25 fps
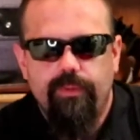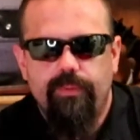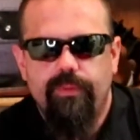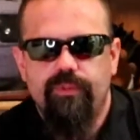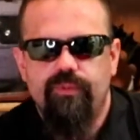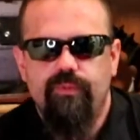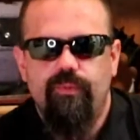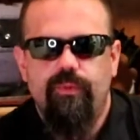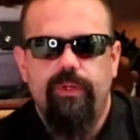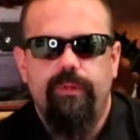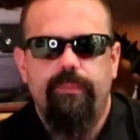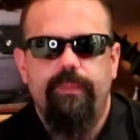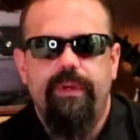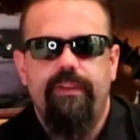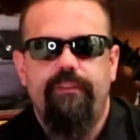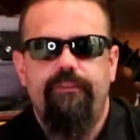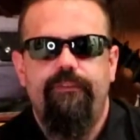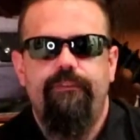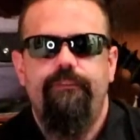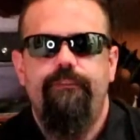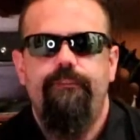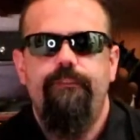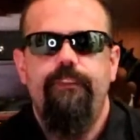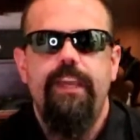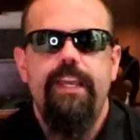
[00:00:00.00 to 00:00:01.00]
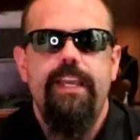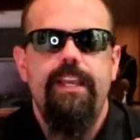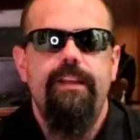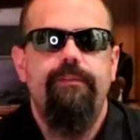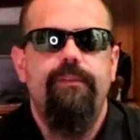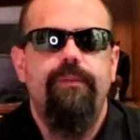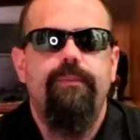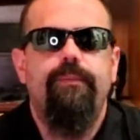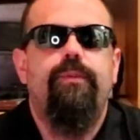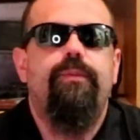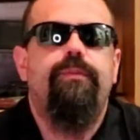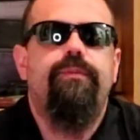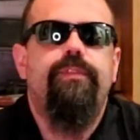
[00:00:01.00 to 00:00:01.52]
was one of my
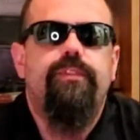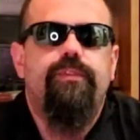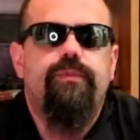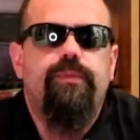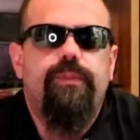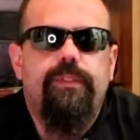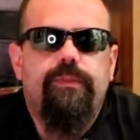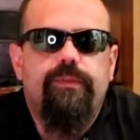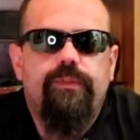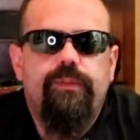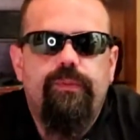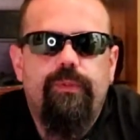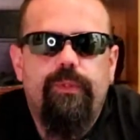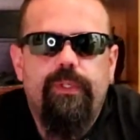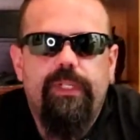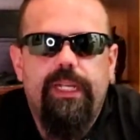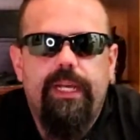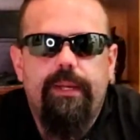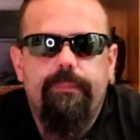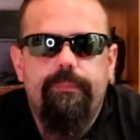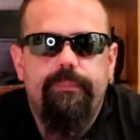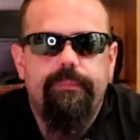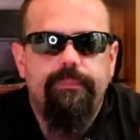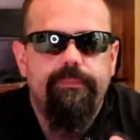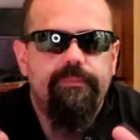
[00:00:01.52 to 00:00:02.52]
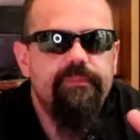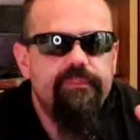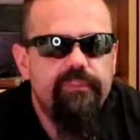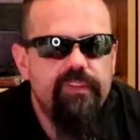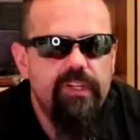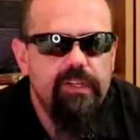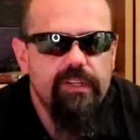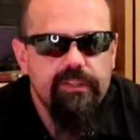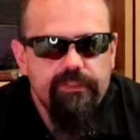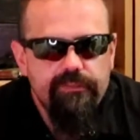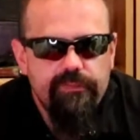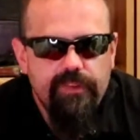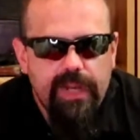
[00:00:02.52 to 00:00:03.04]
favorite movies when I was growing up.
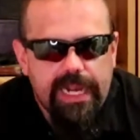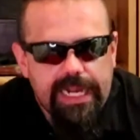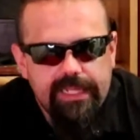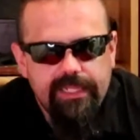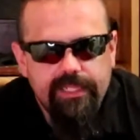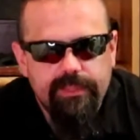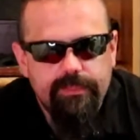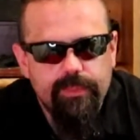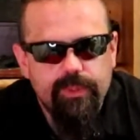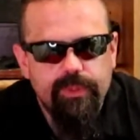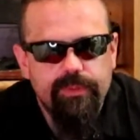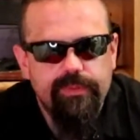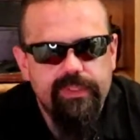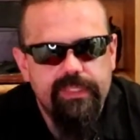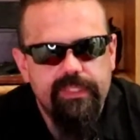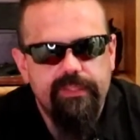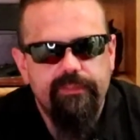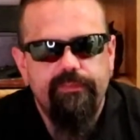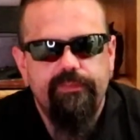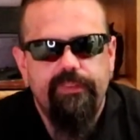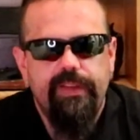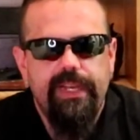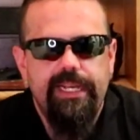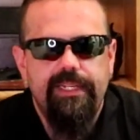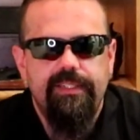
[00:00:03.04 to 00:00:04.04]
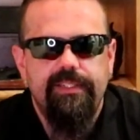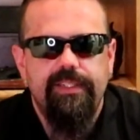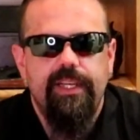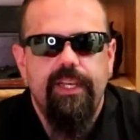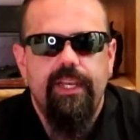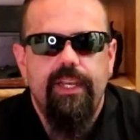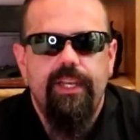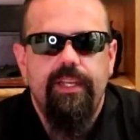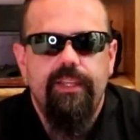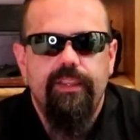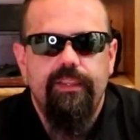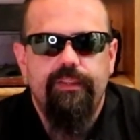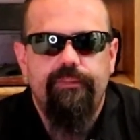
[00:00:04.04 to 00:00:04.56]
Very violent movie. In fact,
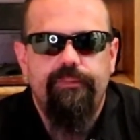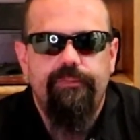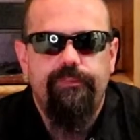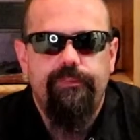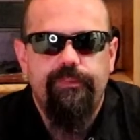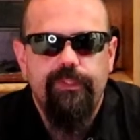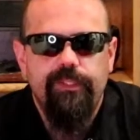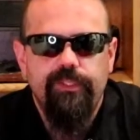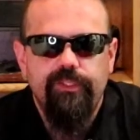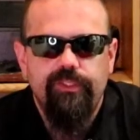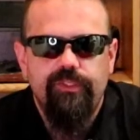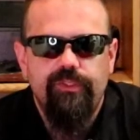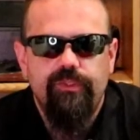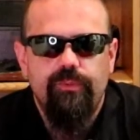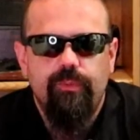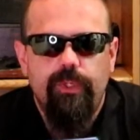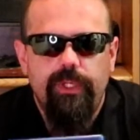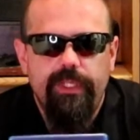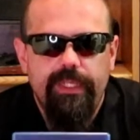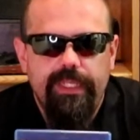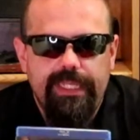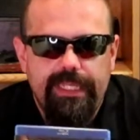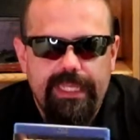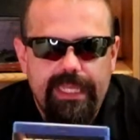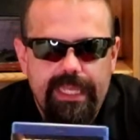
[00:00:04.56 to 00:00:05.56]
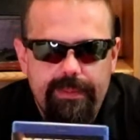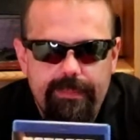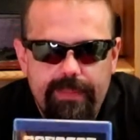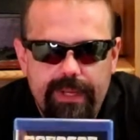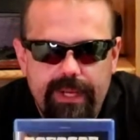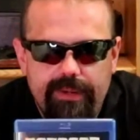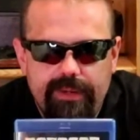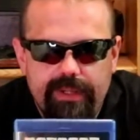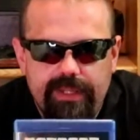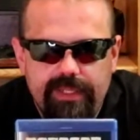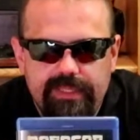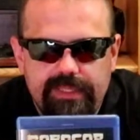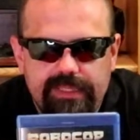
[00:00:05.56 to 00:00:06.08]
the first one that came
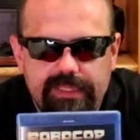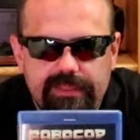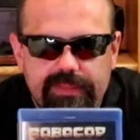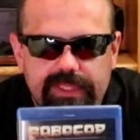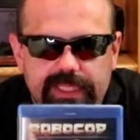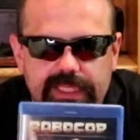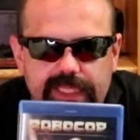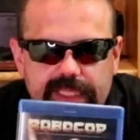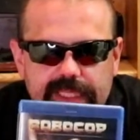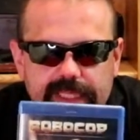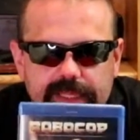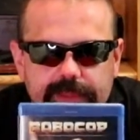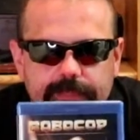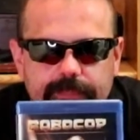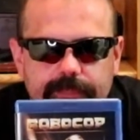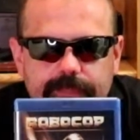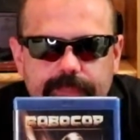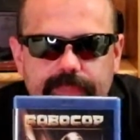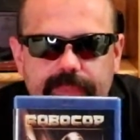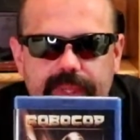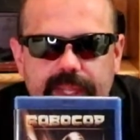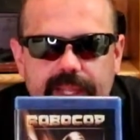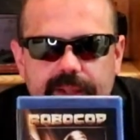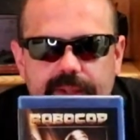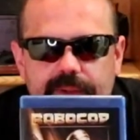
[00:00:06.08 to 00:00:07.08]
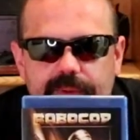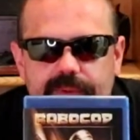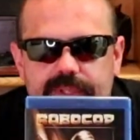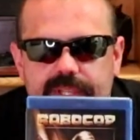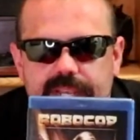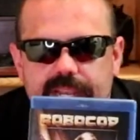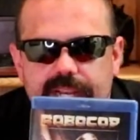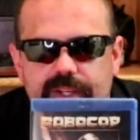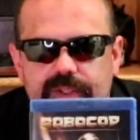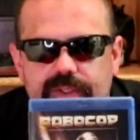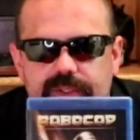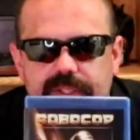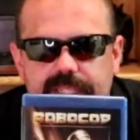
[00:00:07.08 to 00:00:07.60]
out on DVD, it
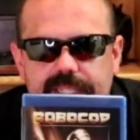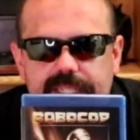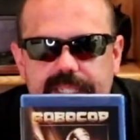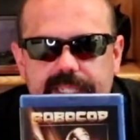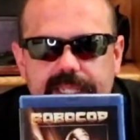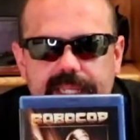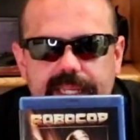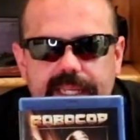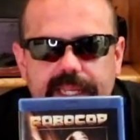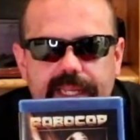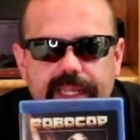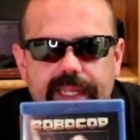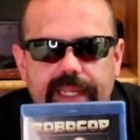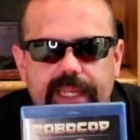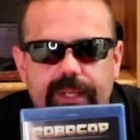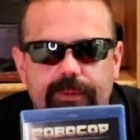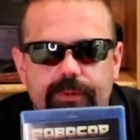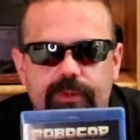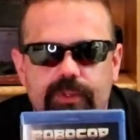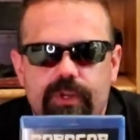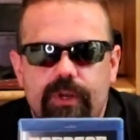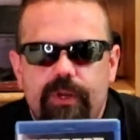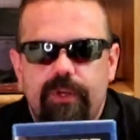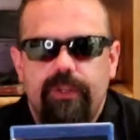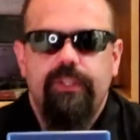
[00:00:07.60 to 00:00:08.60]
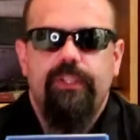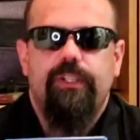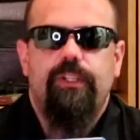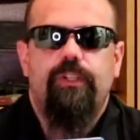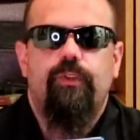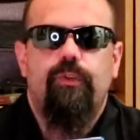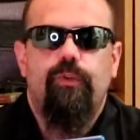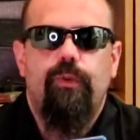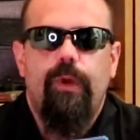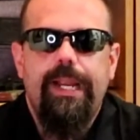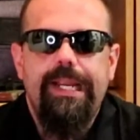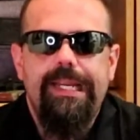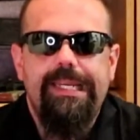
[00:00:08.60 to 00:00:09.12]
was called the
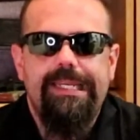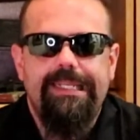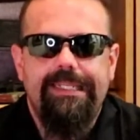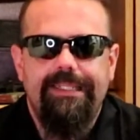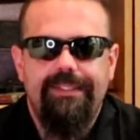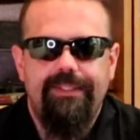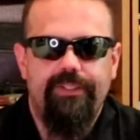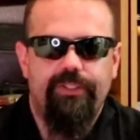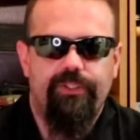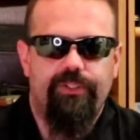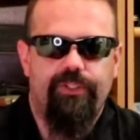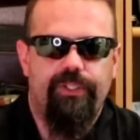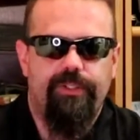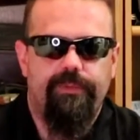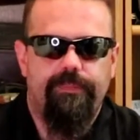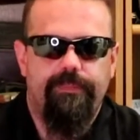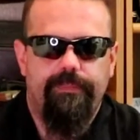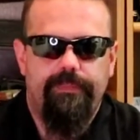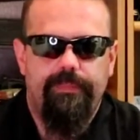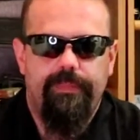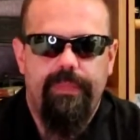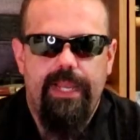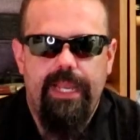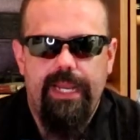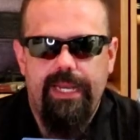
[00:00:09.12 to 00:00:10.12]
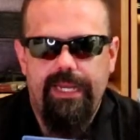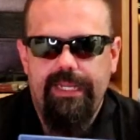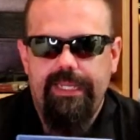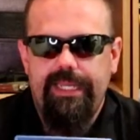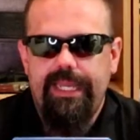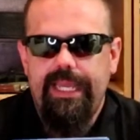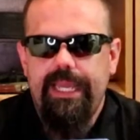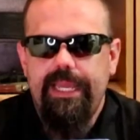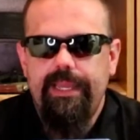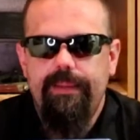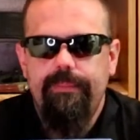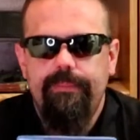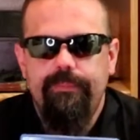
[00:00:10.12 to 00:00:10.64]
Crichton Edition. And it
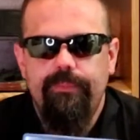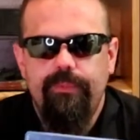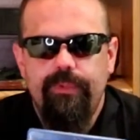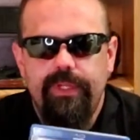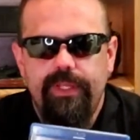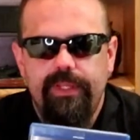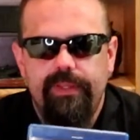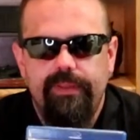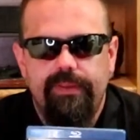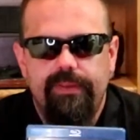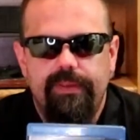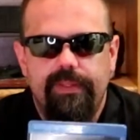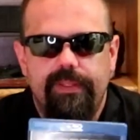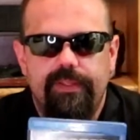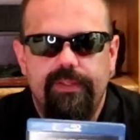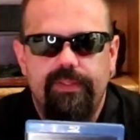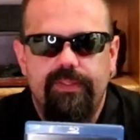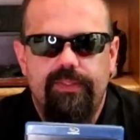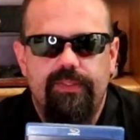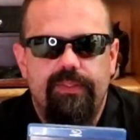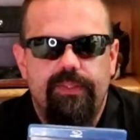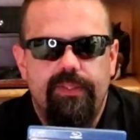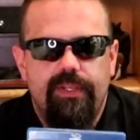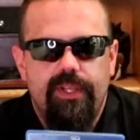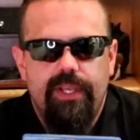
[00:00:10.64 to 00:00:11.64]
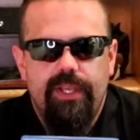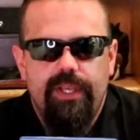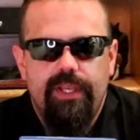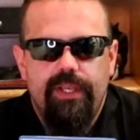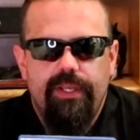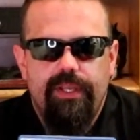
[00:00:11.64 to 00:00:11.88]
came with this,